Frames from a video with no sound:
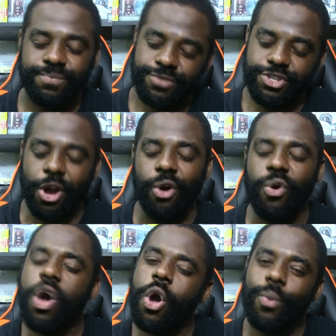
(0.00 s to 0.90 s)
So,
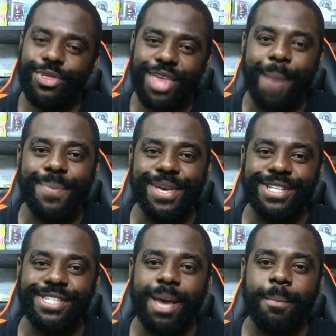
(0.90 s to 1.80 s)
with that
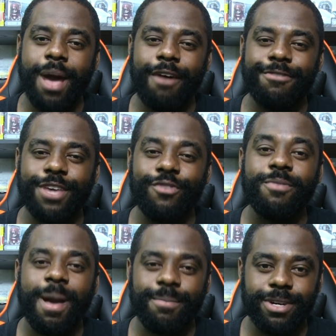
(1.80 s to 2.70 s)
being said, Mafia,
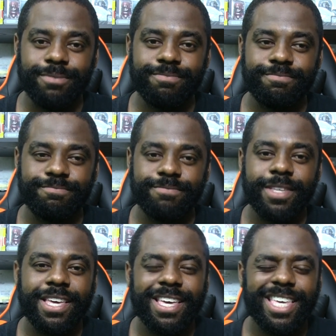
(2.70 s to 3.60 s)
remember,
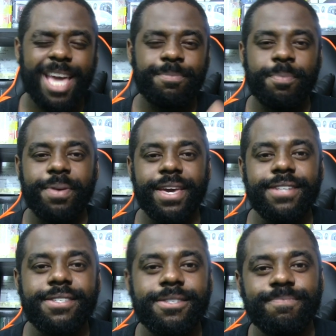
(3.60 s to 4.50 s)
keep the
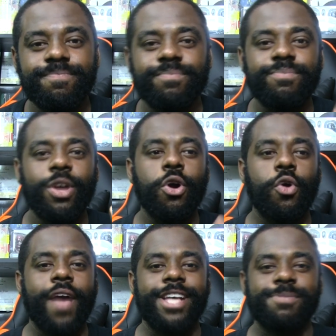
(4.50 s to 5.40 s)
peace, no
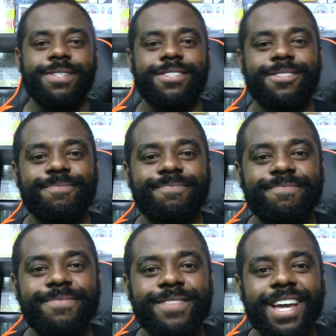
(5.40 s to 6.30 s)
harassments,
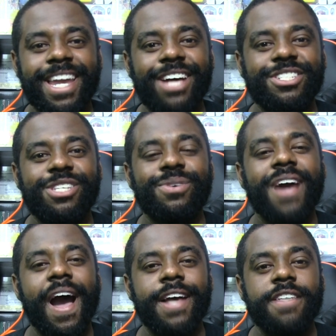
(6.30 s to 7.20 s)
and I'll see you
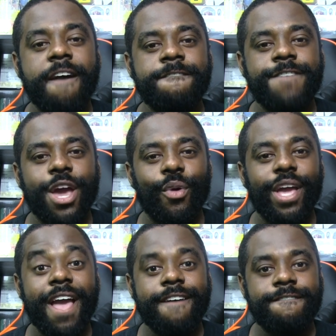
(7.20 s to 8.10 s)
guys
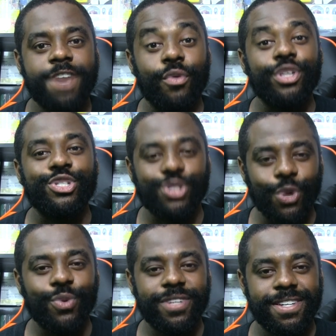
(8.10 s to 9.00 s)
very, very
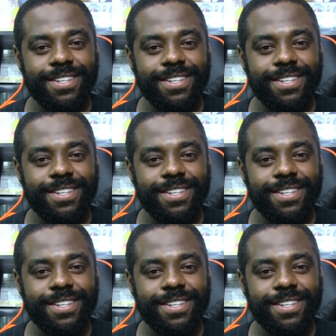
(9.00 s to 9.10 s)
soon.